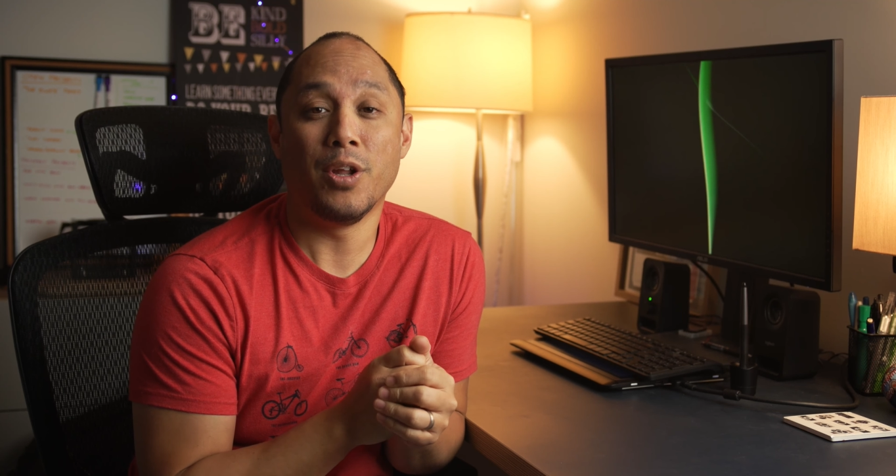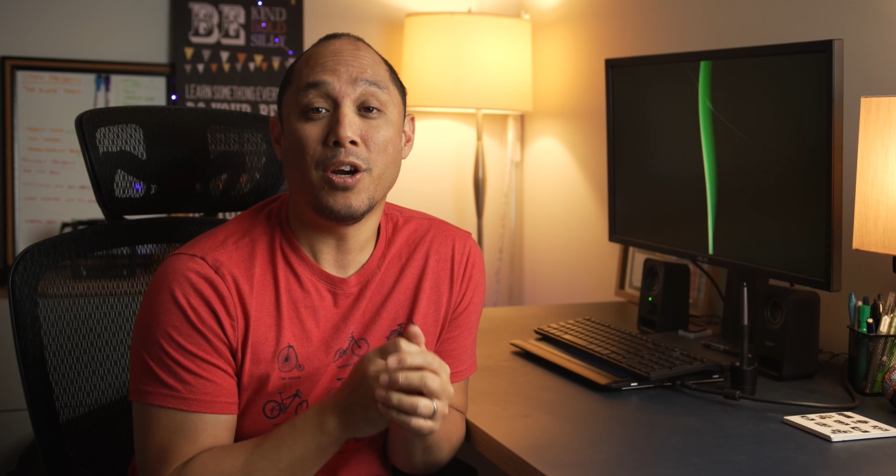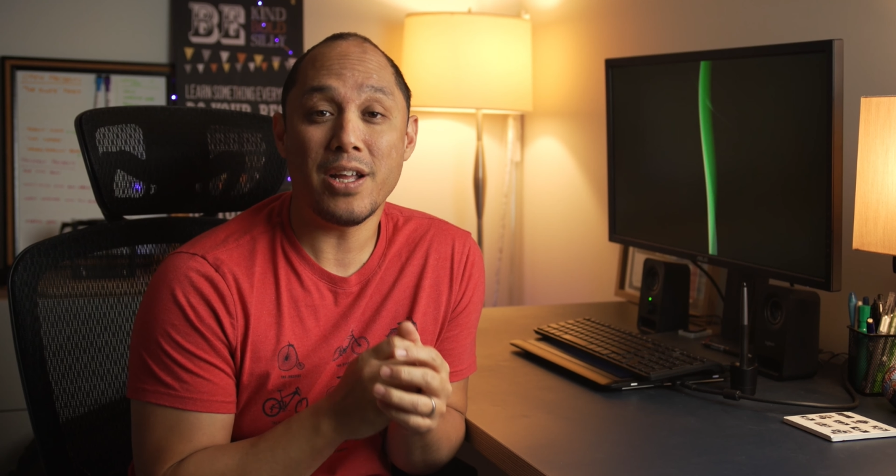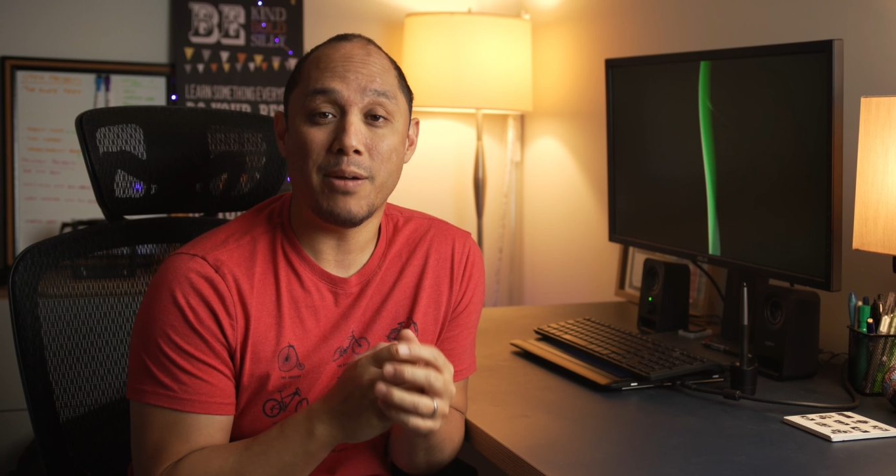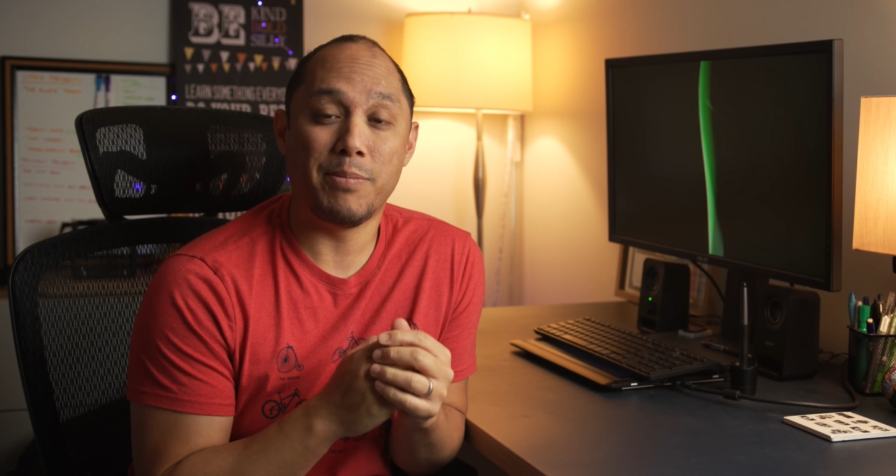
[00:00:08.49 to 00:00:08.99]

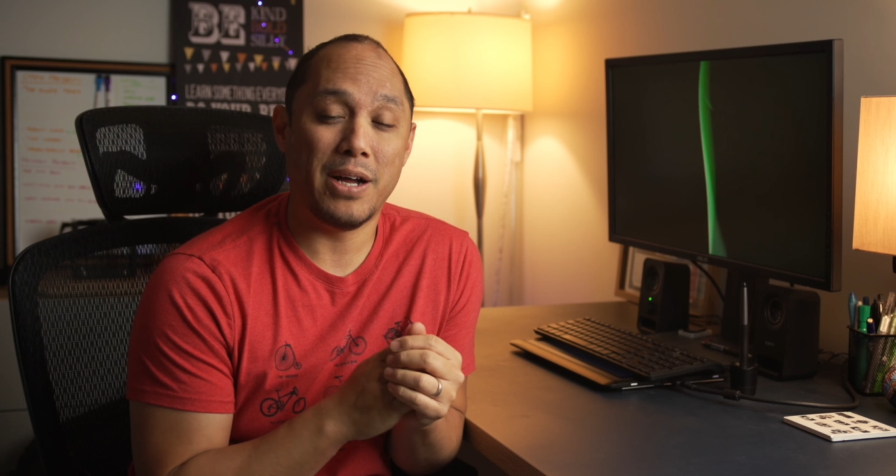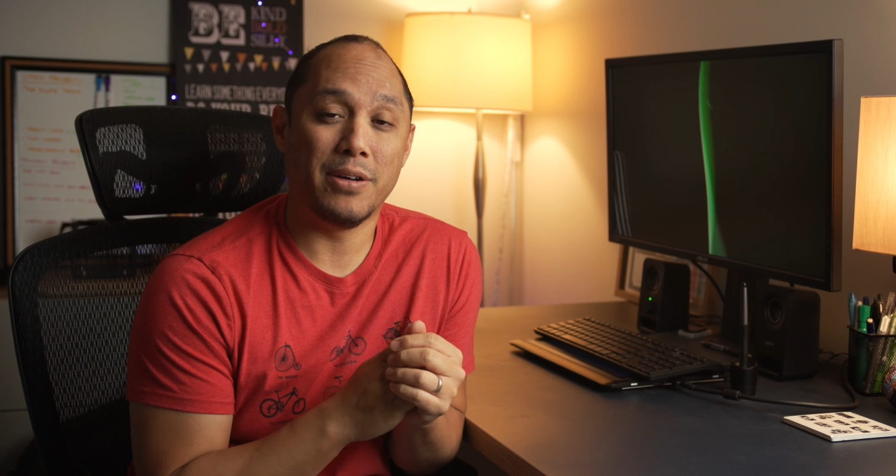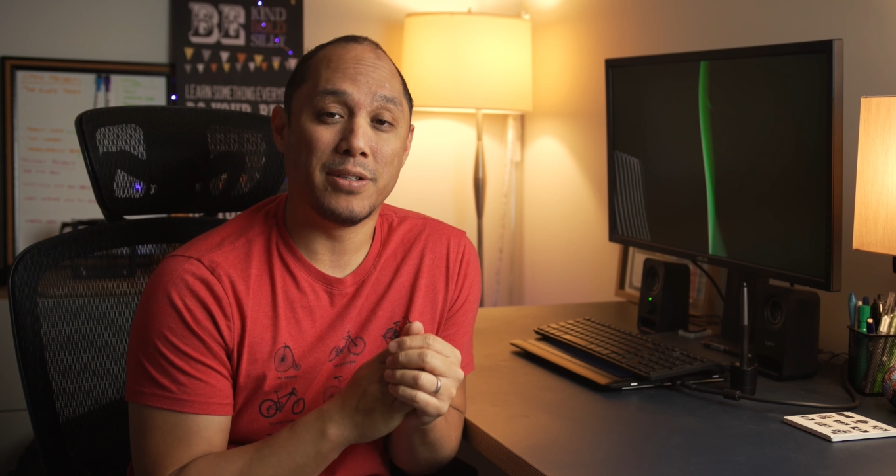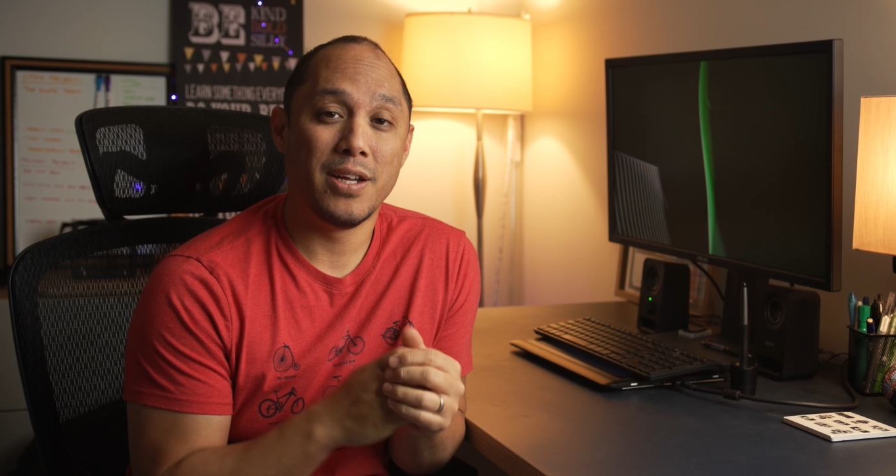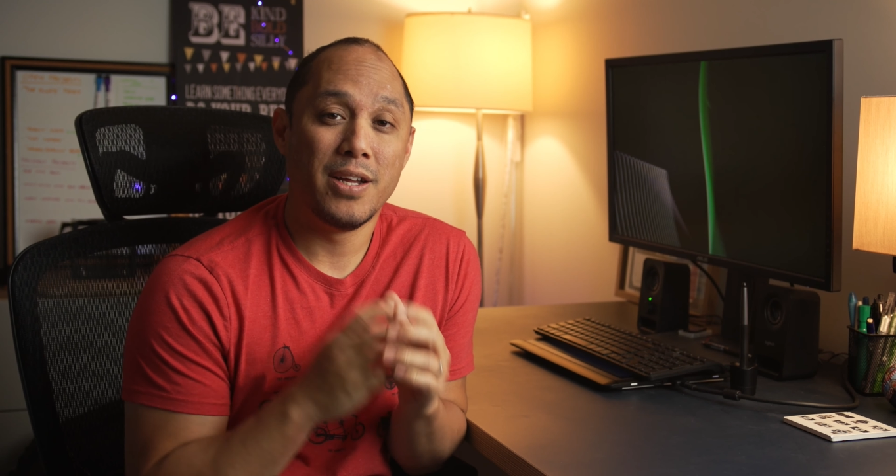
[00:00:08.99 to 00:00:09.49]
learning
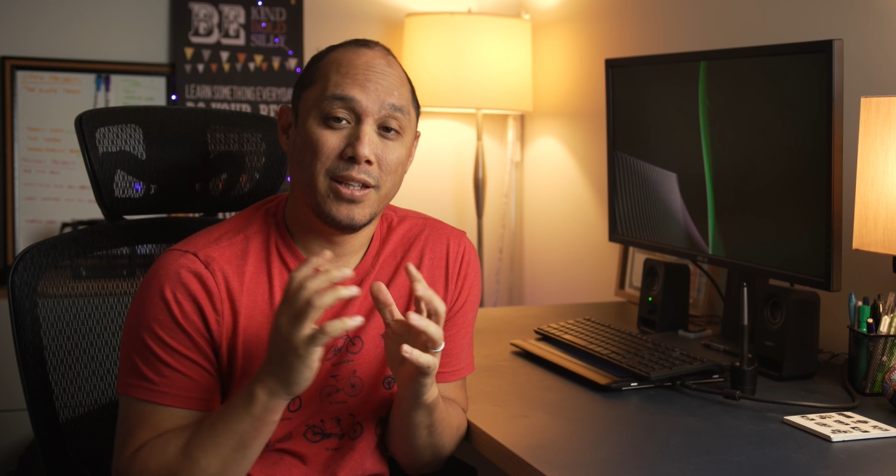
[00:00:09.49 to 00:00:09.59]
about